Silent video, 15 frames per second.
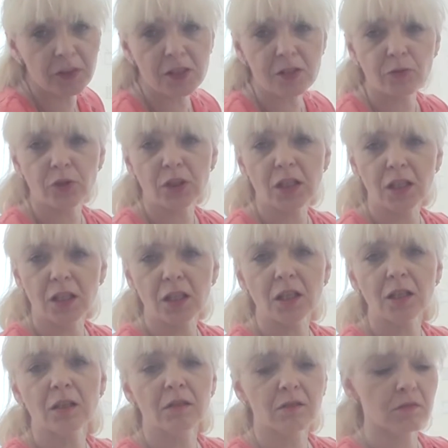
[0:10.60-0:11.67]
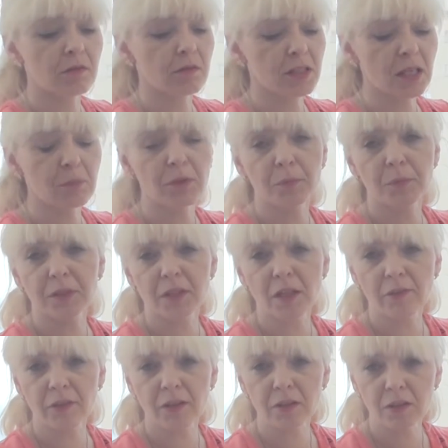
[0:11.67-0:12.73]
use pre-made foam
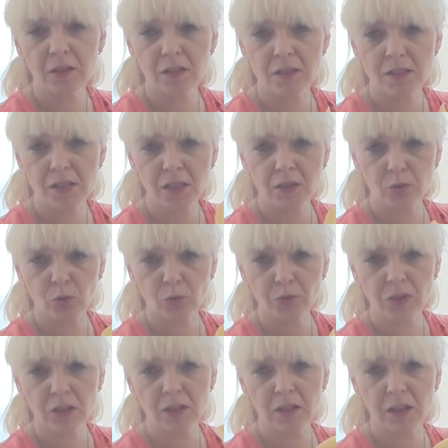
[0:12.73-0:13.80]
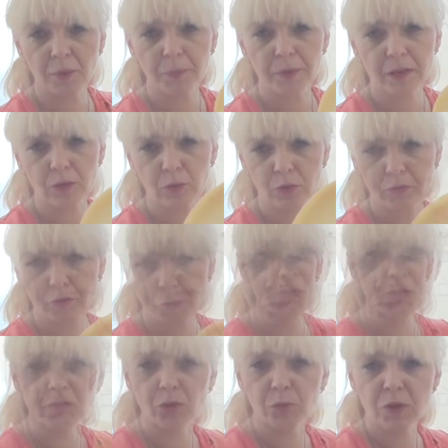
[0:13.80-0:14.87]
shoulder pads for this purpose.
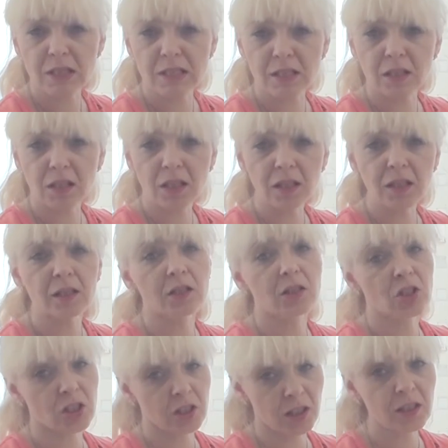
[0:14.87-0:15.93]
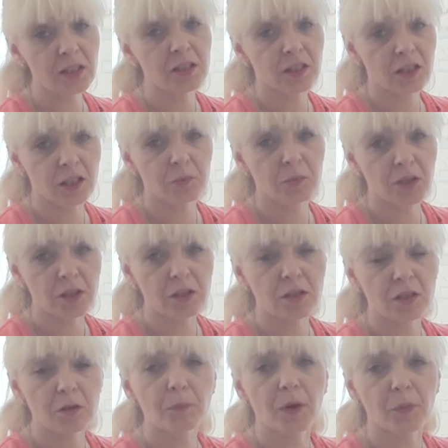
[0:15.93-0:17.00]
You should always have some at hand,
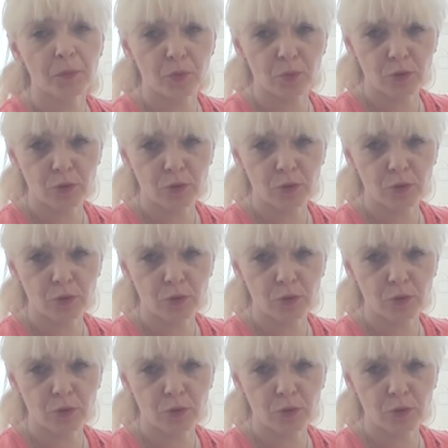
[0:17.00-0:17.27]
really.